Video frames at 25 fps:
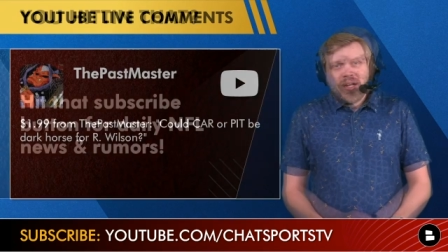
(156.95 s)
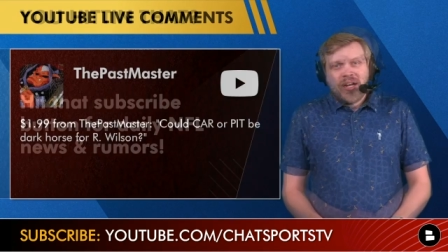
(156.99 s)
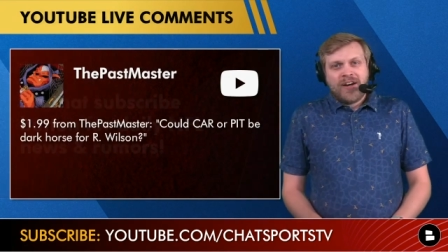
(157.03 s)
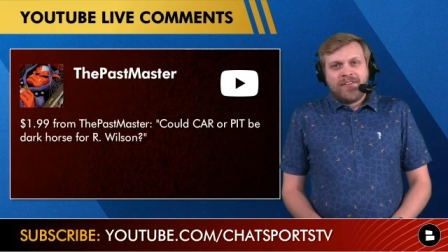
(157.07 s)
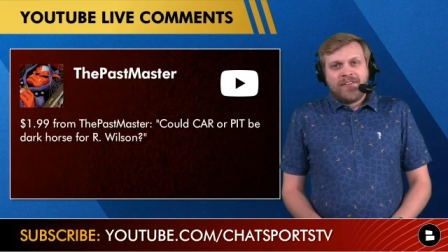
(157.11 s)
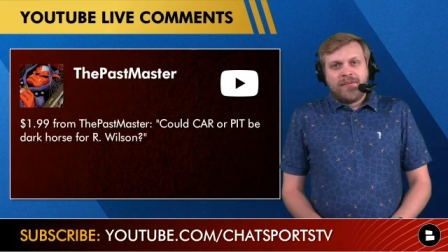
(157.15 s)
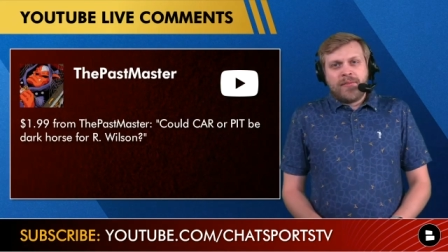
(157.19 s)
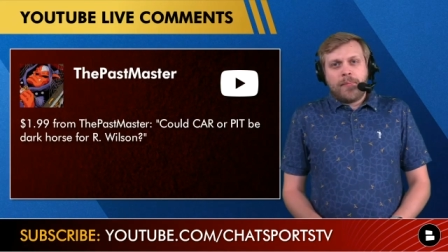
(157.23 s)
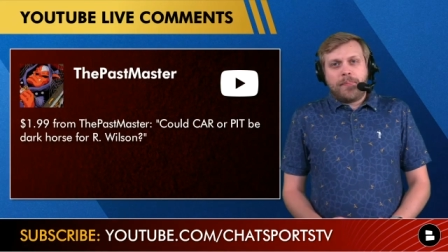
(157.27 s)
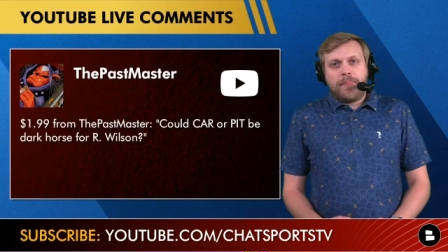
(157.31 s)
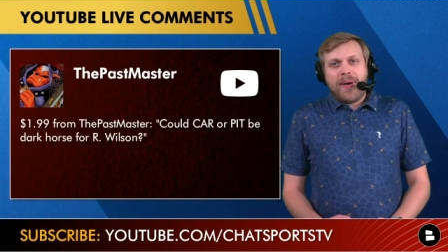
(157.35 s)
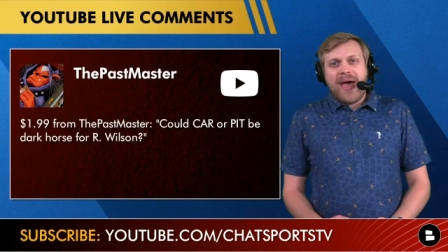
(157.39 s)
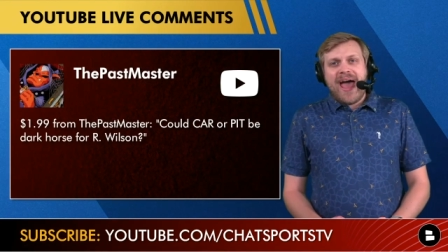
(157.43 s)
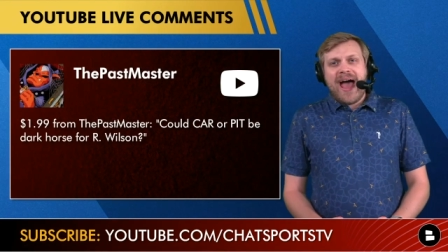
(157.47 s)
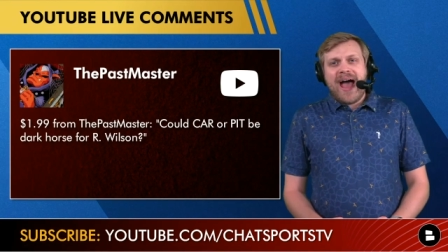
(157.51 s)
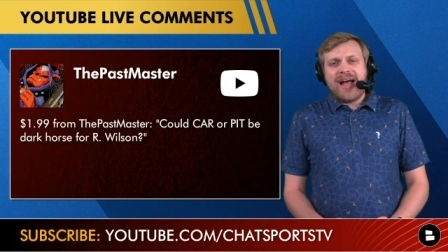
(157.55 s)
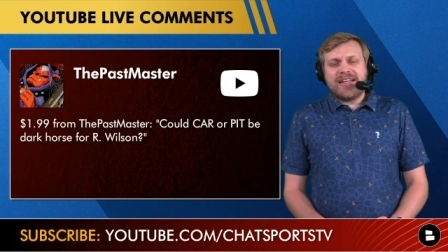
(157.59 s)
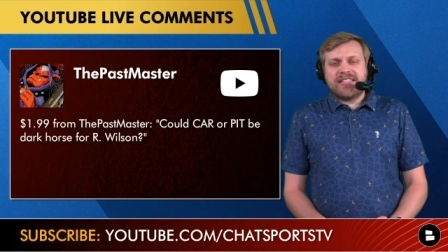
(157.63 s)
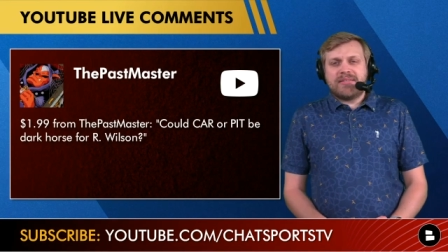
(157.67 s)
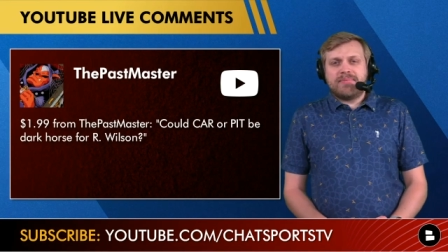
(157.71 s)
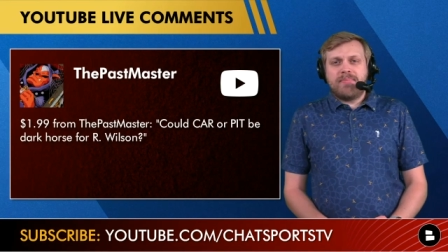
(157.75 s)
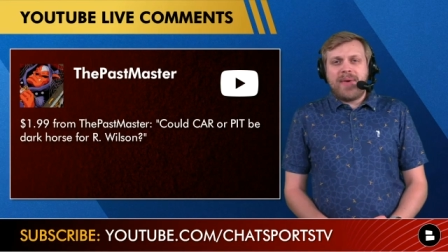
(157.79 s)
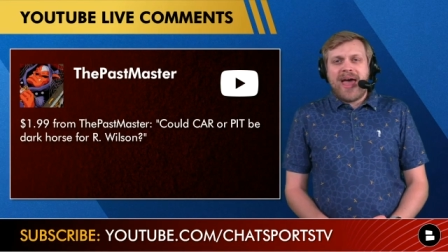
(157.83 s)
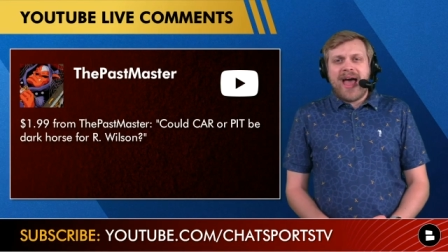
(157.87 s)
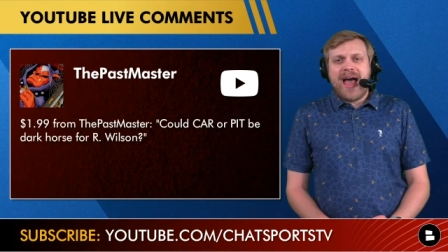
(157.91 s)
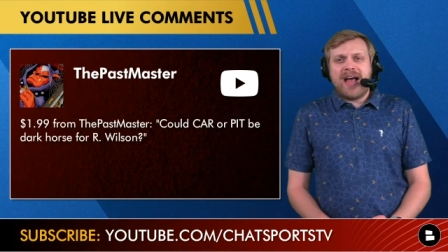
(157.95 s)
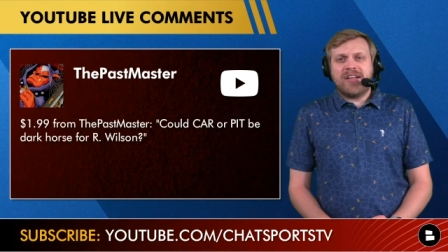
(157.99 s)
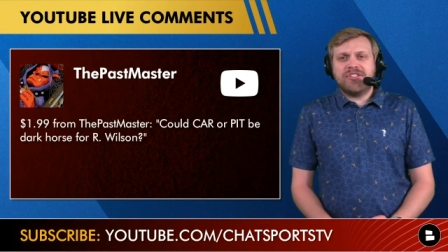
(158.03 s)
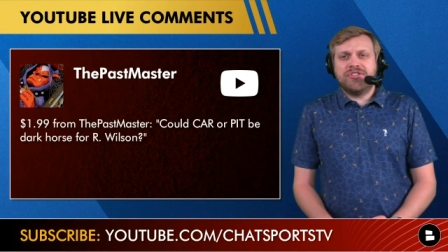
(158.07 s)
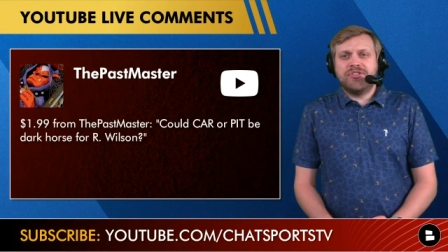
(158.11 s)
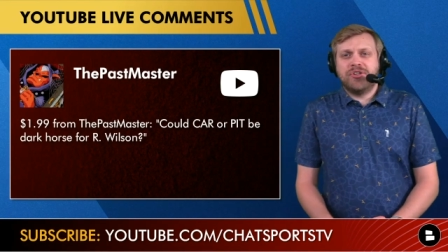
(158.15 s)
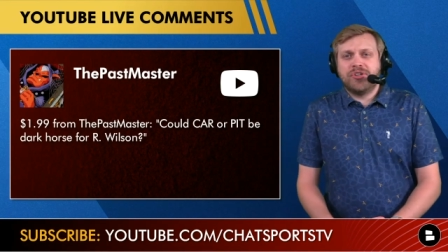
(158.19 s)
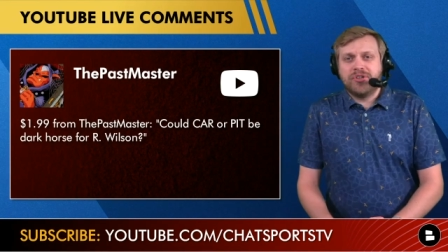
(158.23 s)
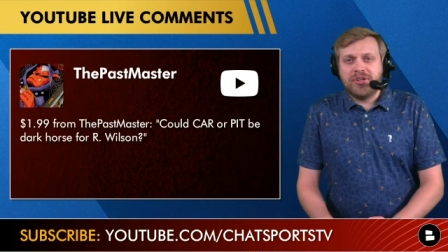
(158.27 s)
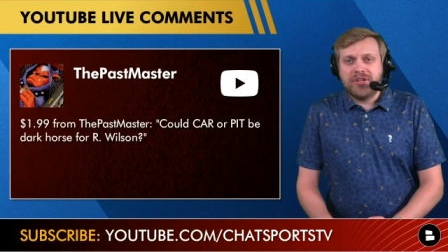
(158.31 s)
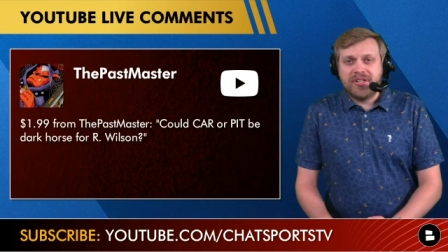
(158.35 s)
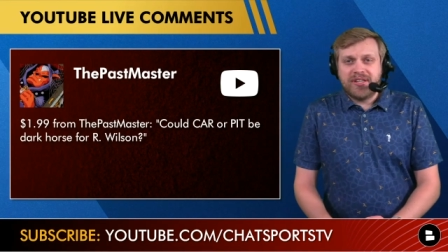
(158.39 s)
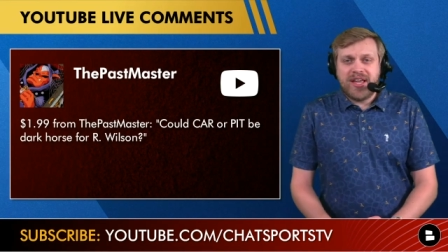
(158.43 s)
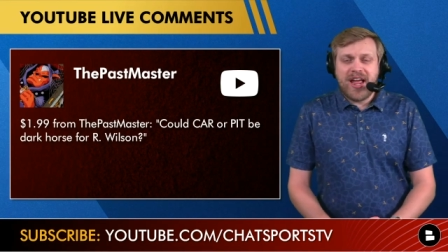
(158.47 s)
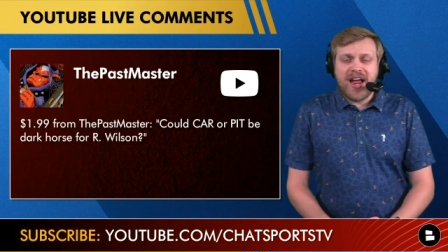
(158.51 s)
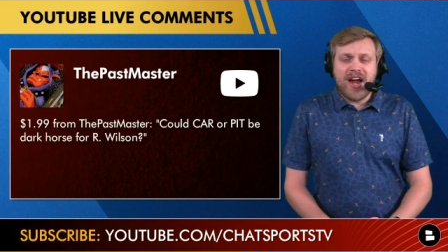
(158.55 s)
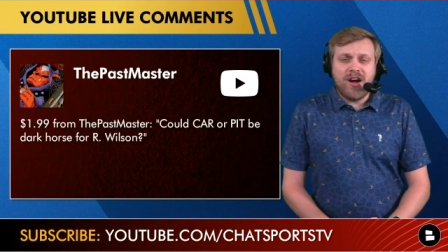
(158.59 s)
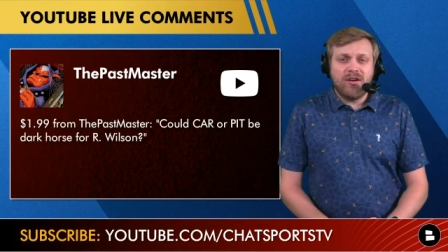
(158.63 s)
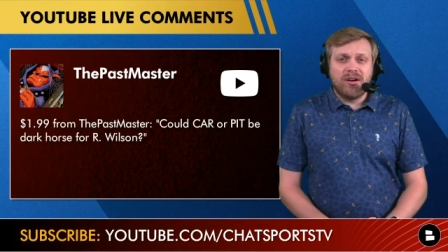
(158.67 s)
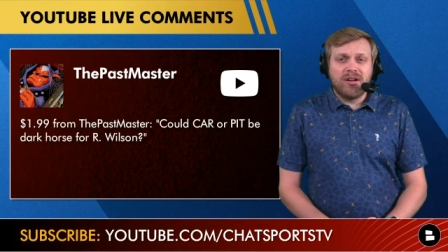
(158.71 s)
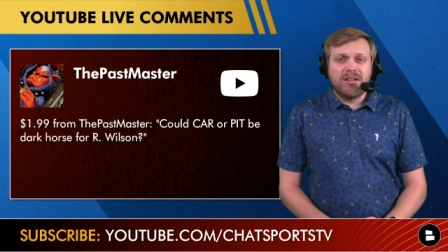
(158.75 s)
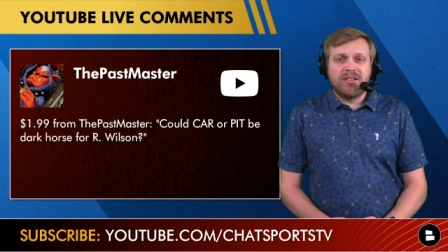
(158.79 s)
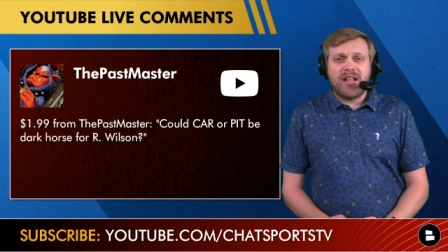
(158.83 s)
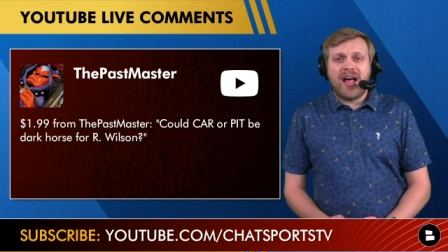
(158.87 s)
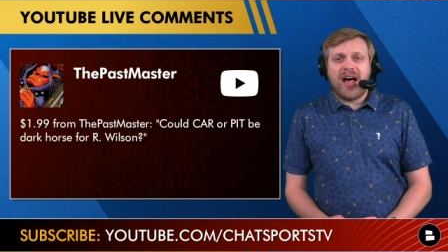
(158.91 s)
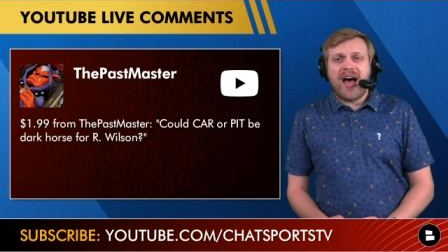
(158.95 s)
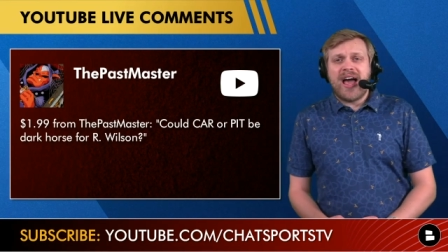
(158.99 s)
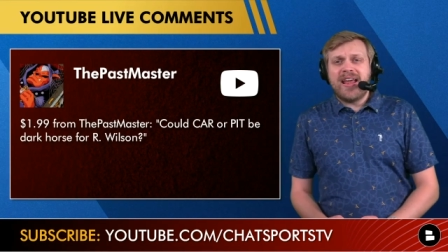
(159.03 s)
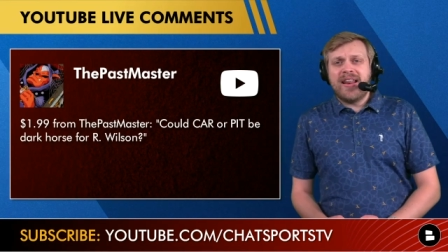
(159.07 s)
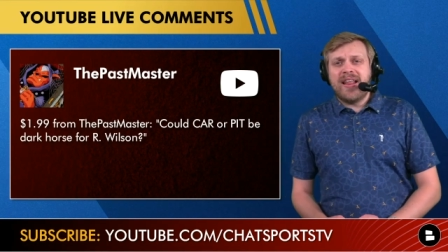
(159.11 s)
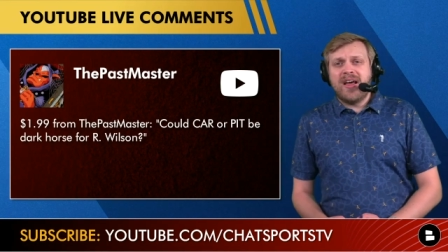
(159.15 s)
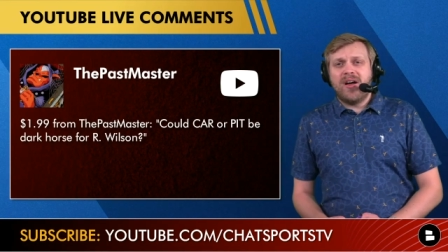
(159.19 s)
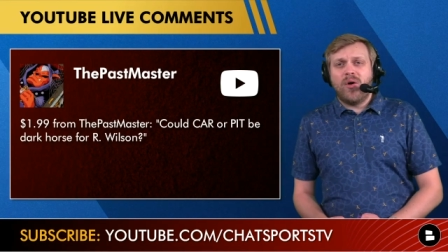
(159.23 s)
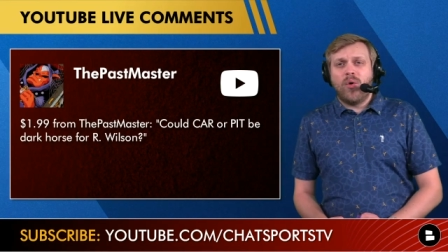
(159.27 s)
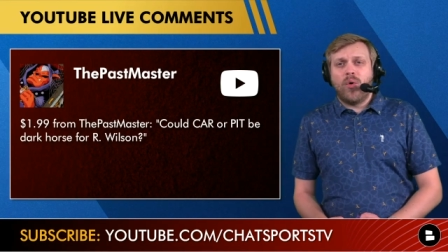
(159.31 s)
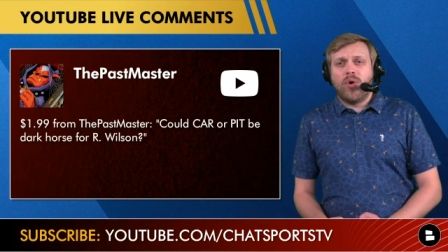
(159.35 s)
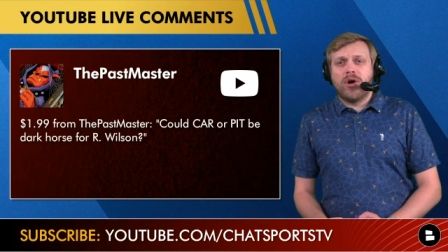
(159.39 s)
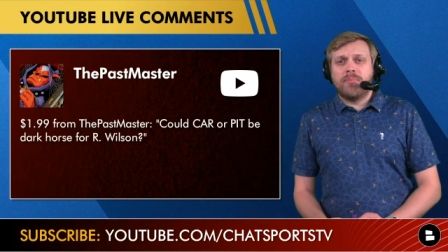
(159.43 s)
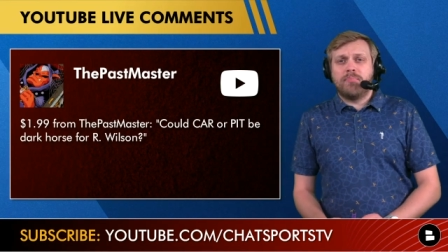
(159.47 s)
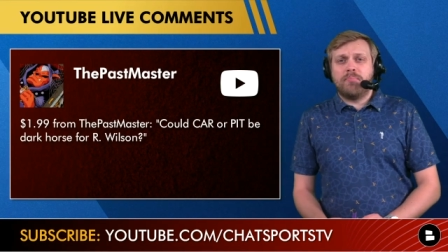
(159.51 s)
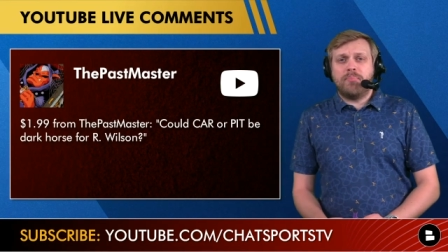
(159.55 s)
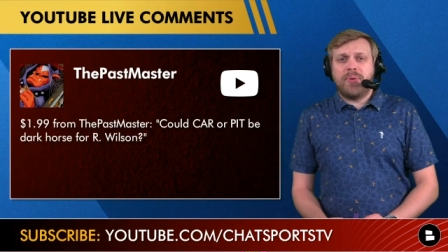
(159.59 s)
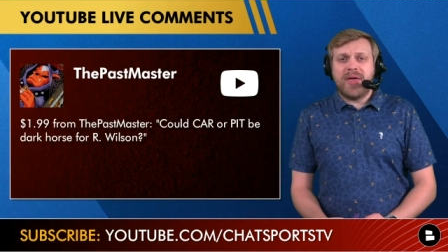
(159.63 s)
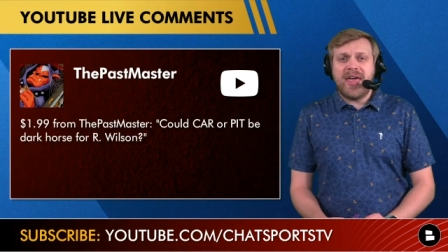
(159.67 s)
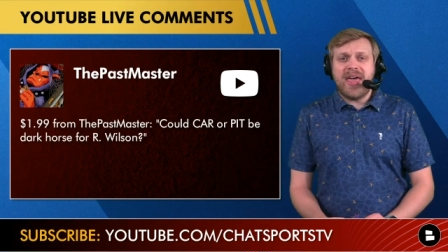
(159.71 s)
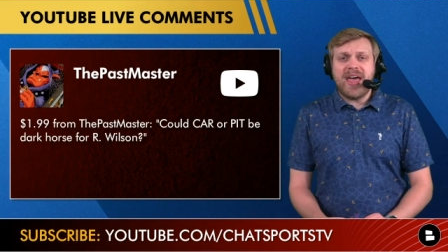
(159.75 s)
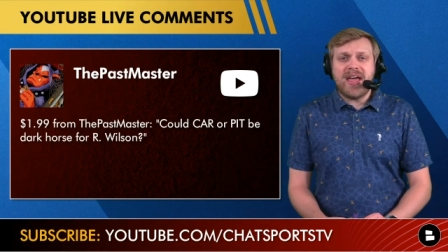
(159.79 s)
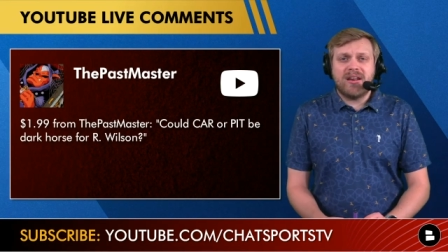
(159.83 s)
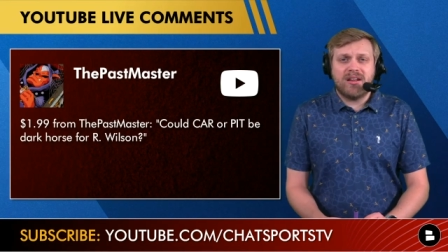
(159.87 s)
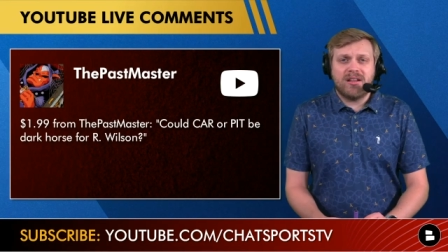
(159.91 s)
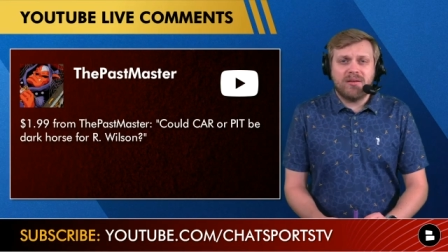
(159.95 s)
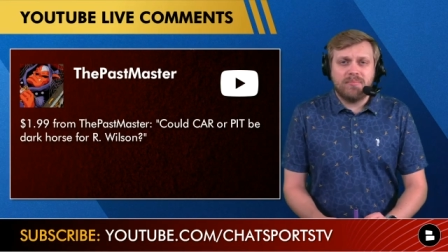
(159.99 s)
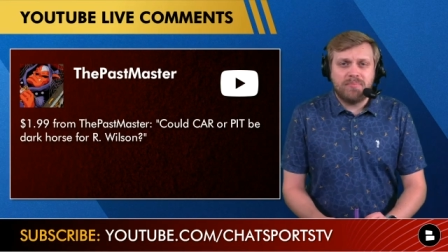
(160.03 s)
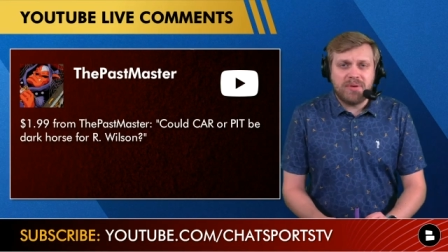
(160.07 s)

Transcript: From the past master, could Carolina or Pitt